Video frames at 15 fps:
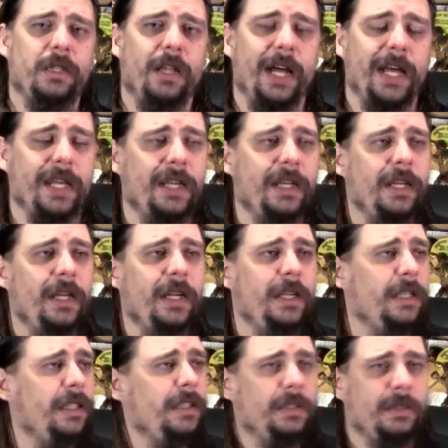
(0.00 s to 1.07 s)
Like
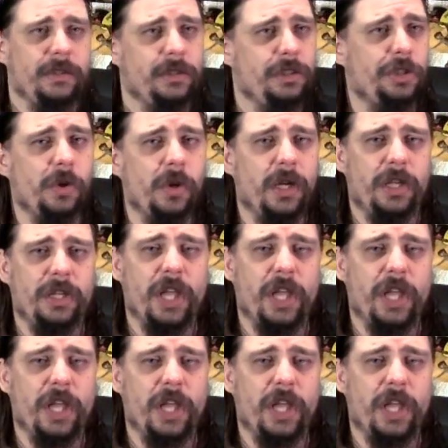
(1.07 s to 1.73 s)
do